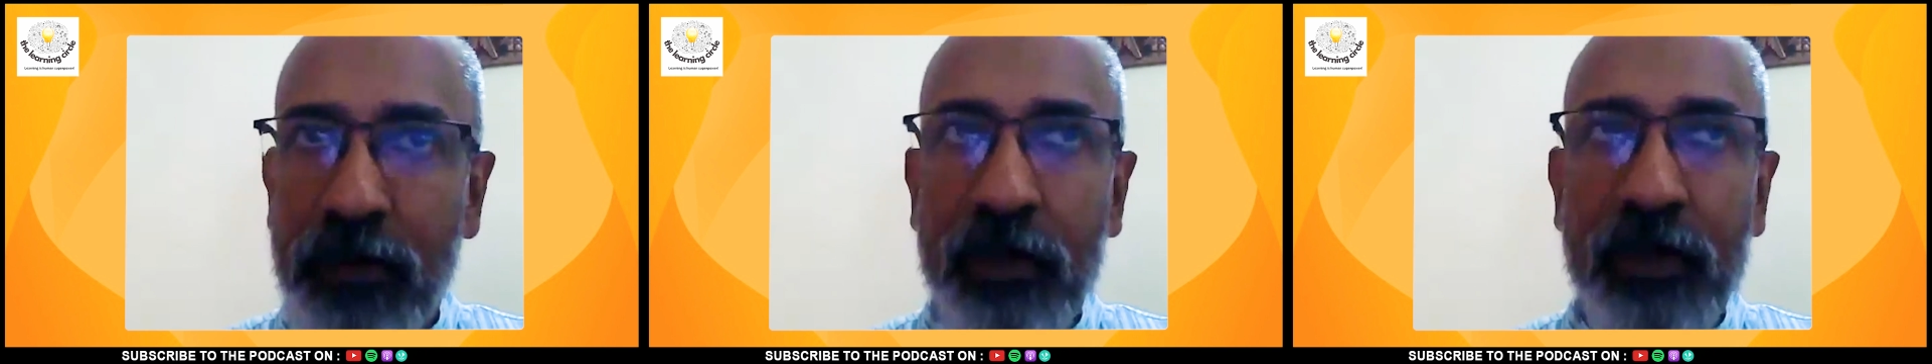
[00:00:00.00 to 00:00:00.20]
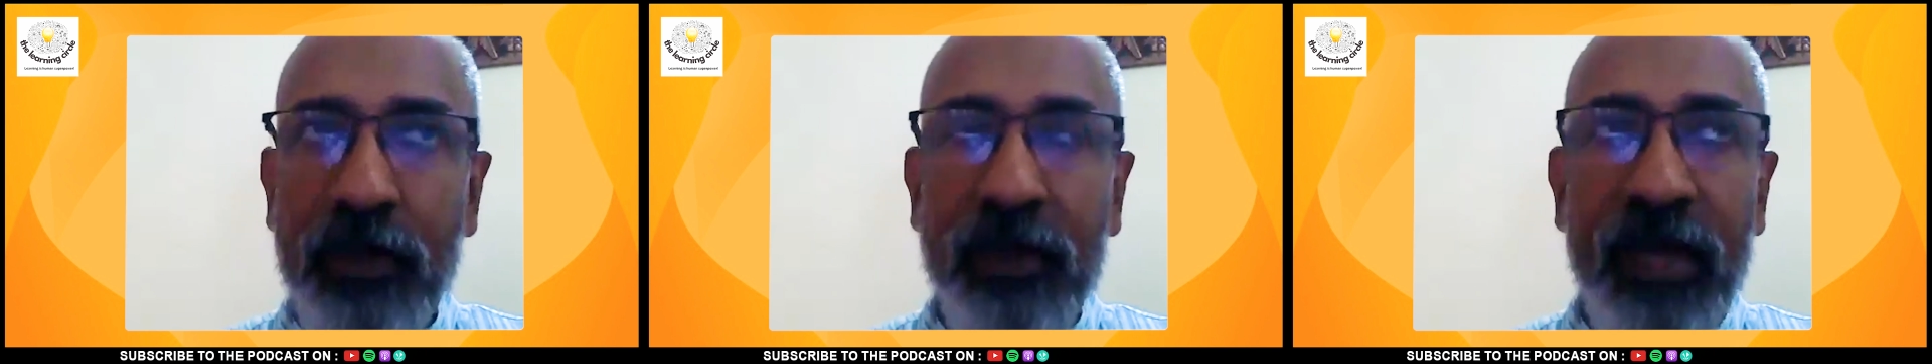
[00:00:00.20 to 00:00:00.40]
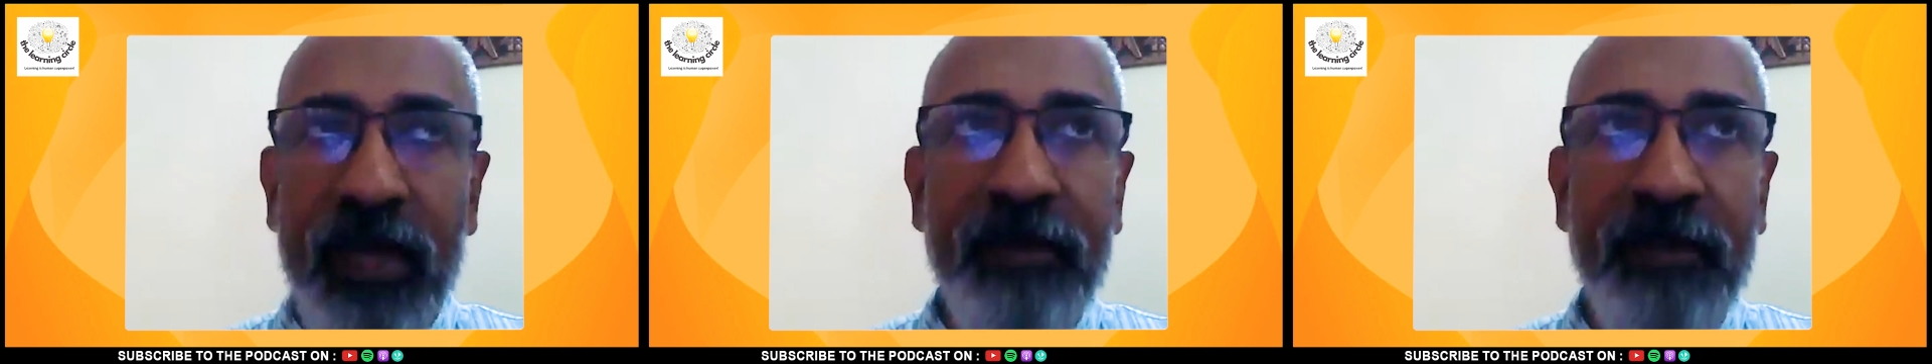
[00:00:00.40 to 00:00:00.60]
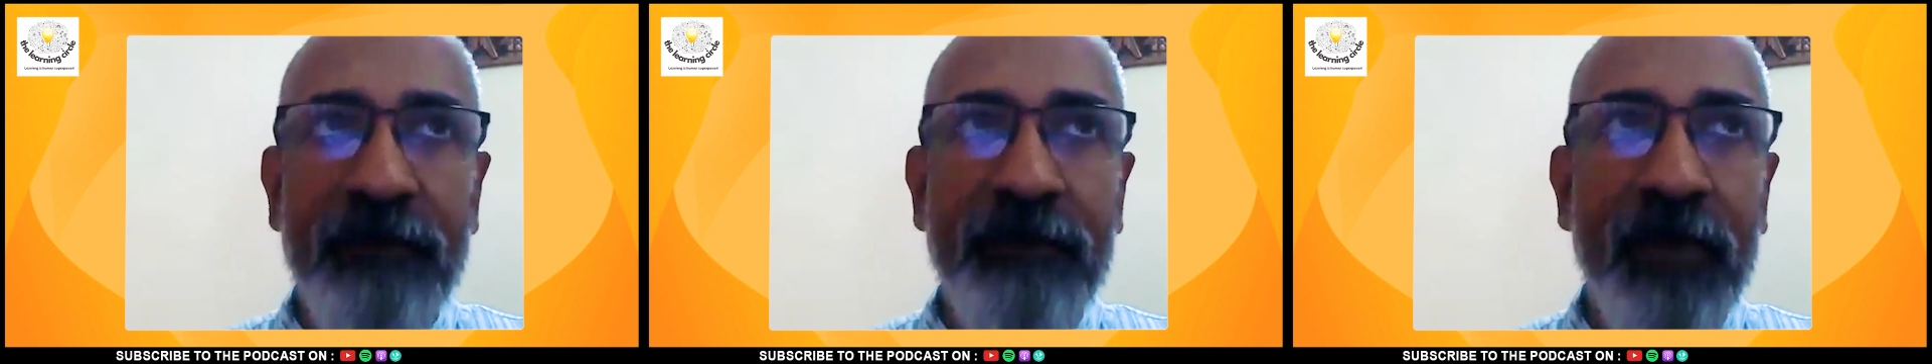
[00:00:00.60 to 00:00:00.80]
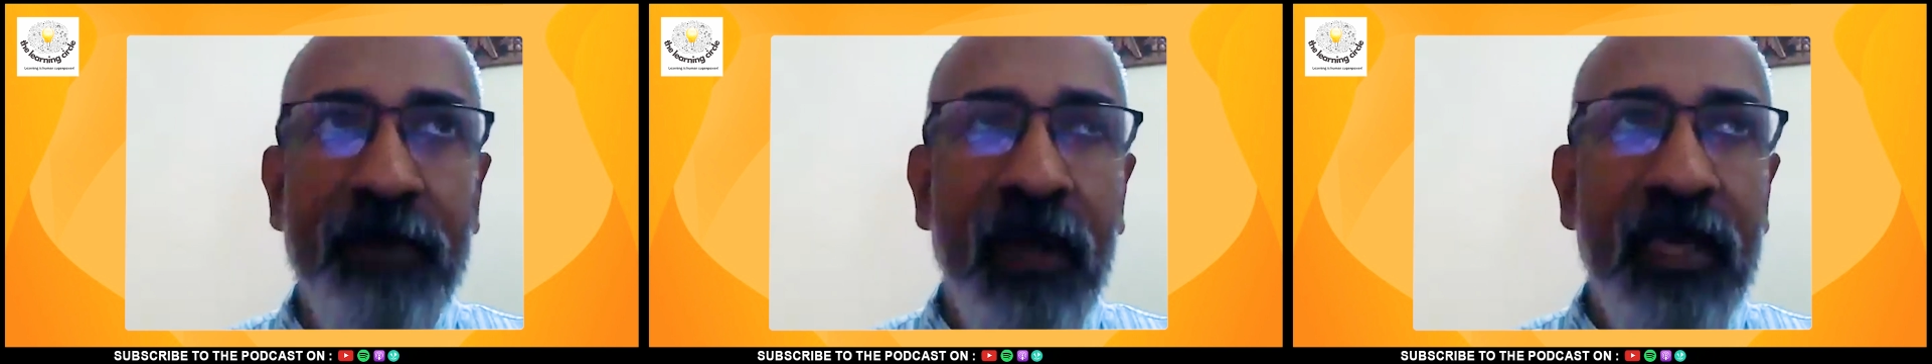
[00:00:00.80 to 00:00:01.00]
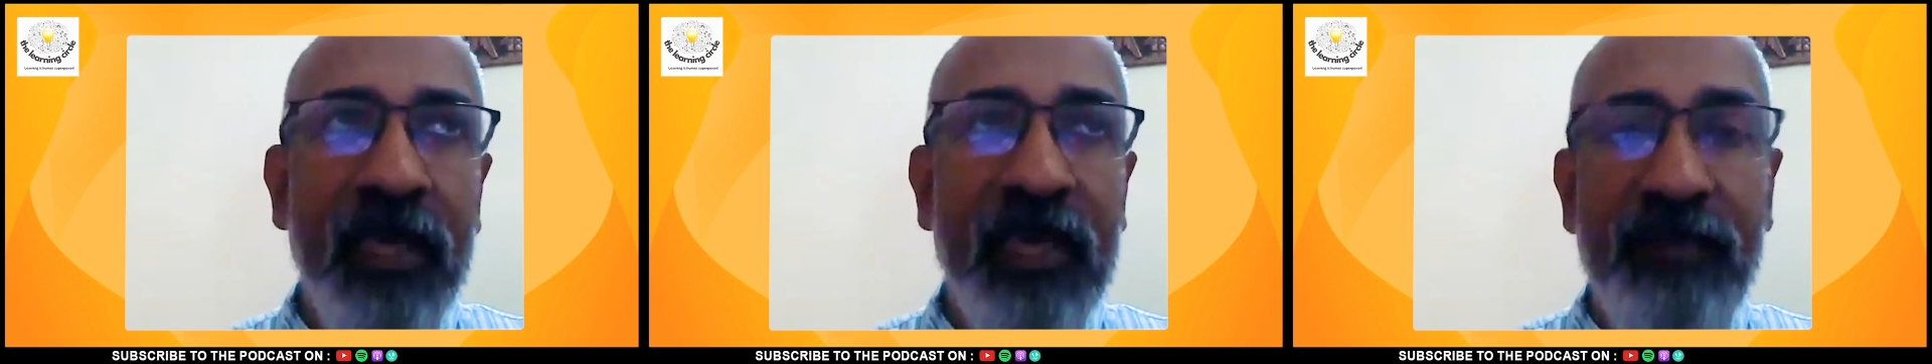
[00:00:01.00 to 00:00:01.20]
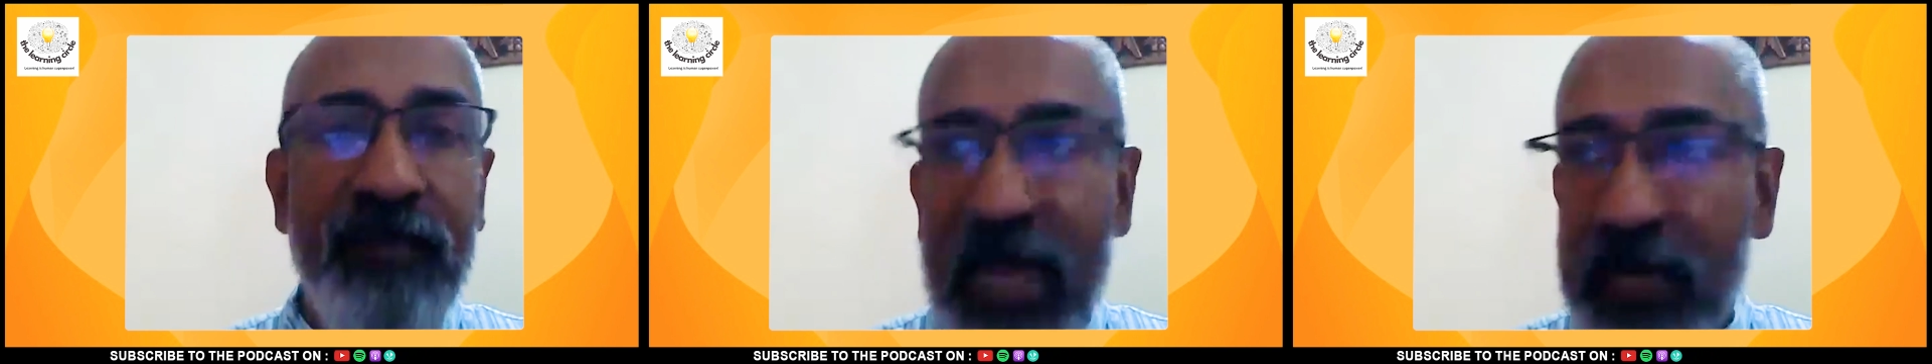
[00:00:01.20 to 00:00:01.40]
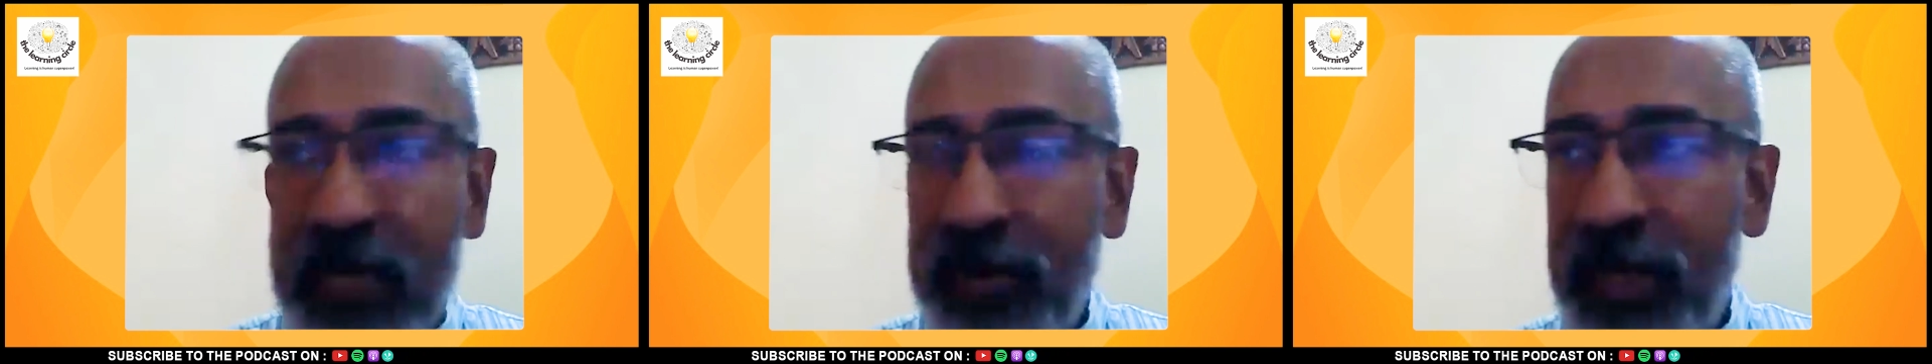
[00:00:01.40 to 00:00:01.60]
is it to kind of